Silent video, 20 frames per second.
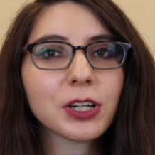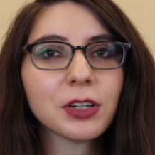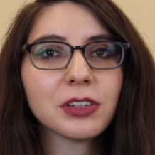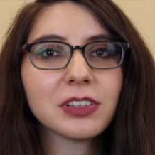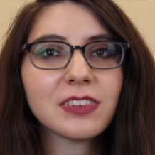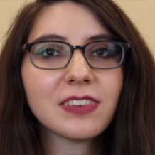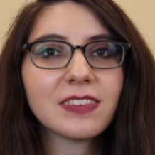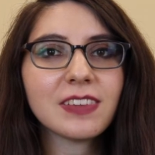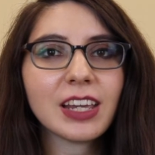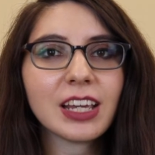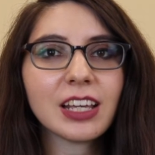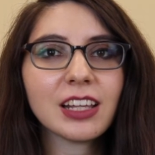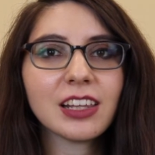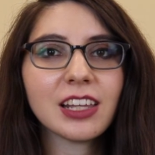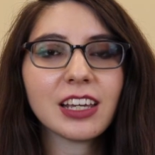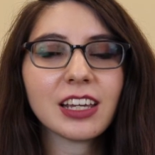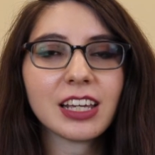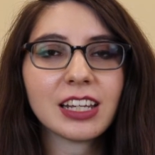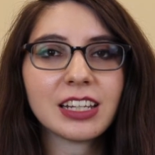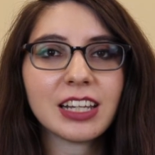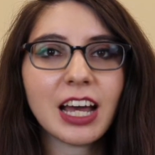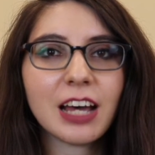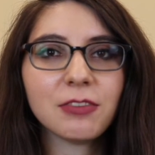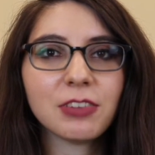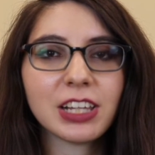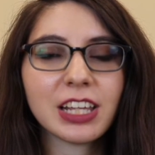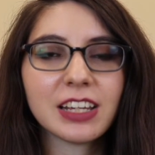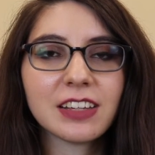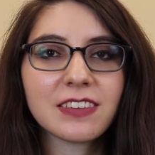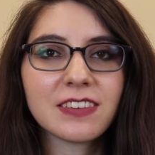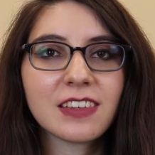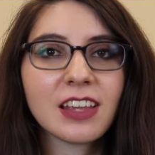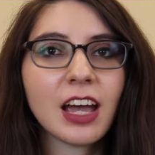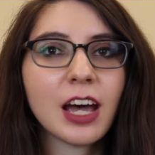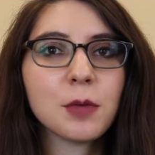going to take a look at Novelist,